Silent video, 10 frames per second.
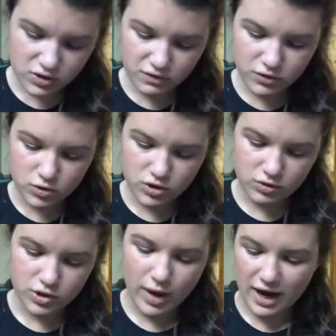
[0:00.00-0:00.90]
of you who don't
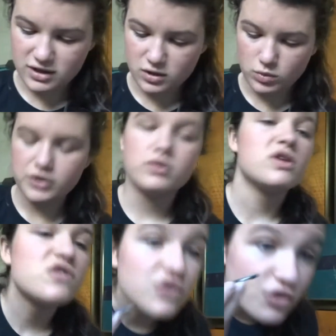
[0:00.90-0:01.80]
do acting, we do
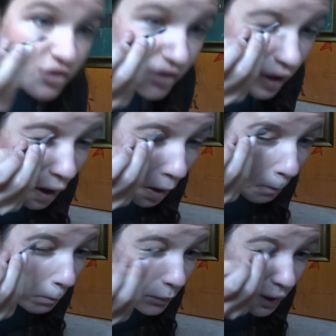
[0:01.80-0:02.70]
this just,
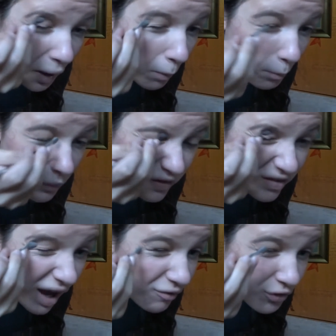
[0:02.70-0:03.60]
you know, this is
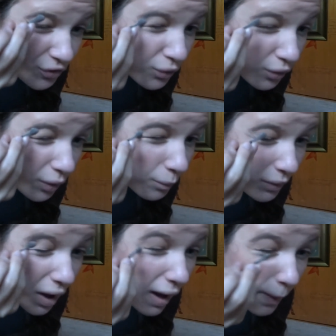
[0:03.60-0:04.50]
after school,
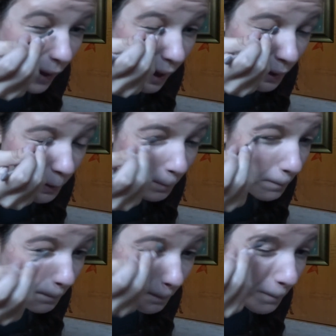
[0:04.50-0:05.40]
and then
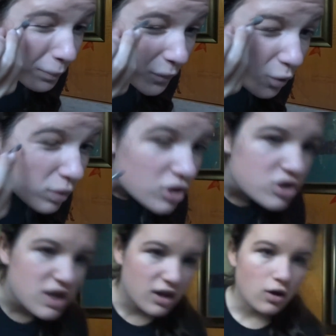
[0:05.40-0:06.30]
we
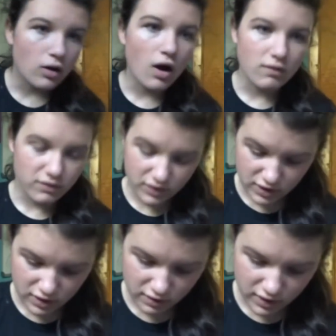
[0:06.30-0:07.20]
just take it all off at the
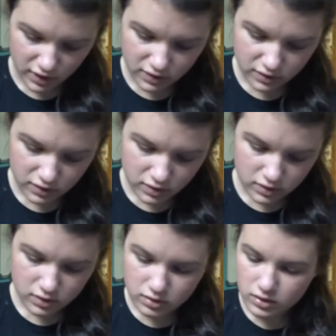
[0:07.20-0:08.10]
end of the night.
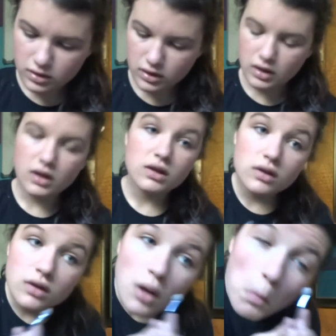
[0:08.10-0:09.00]

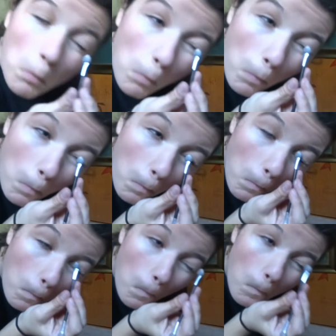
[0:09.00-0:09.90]
And
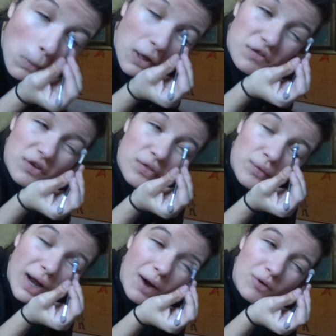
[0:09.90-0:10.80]
it's like
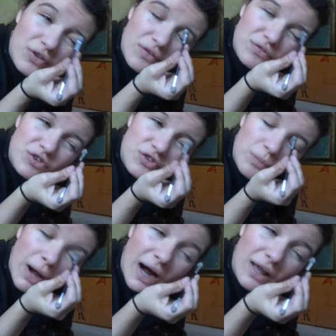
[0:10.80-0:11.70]
3 hours of just
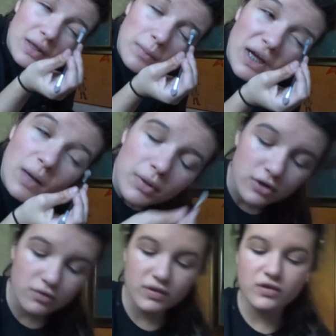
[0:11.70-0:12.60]
piling makeup on
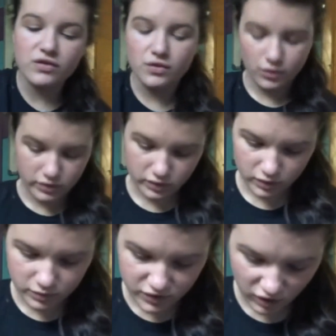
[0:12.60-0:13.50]
your face to an
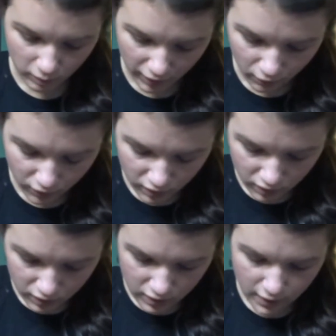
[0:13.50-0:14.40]
obscene amount,
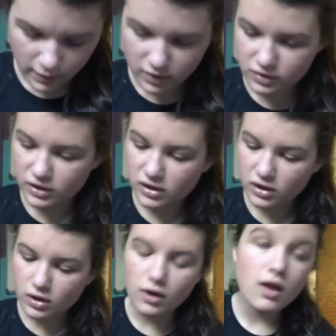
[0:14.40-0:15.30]
and then taking
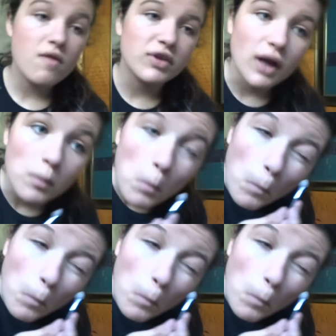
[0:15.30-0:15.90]
it all off again.